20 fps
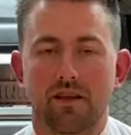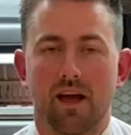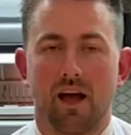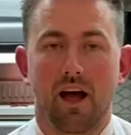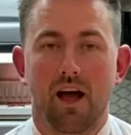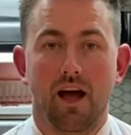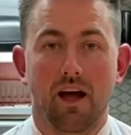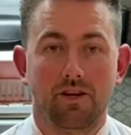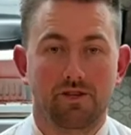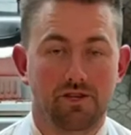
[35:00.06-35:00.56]

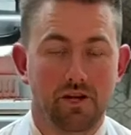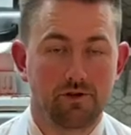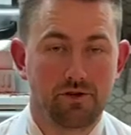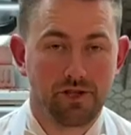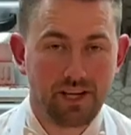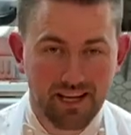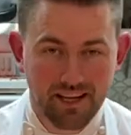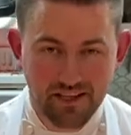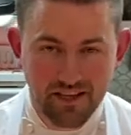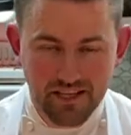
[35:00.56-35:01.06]
Uh, so
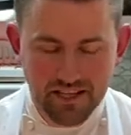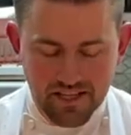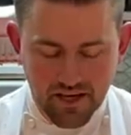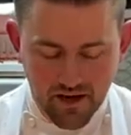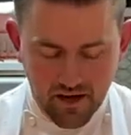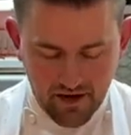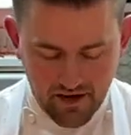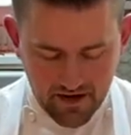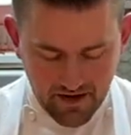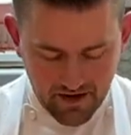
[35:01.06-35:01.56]
second
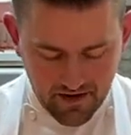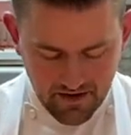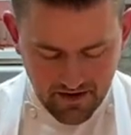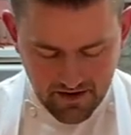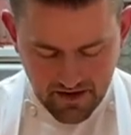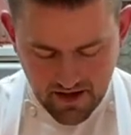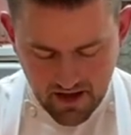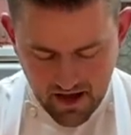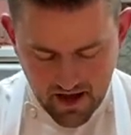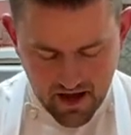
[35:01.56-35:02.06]
dessert here
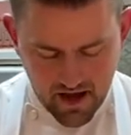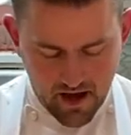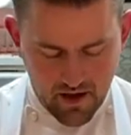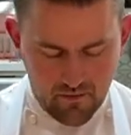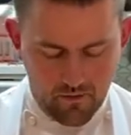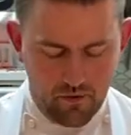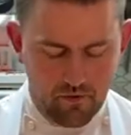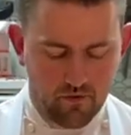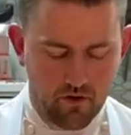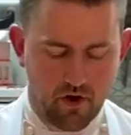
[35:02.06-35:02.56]
um,
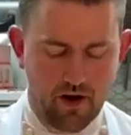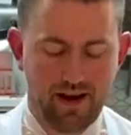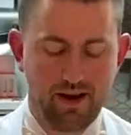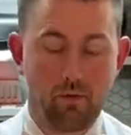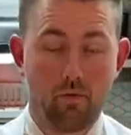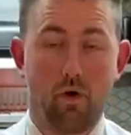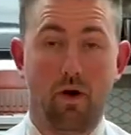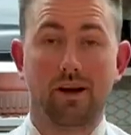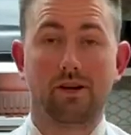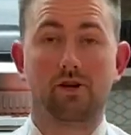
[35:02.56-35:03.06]
we've got a white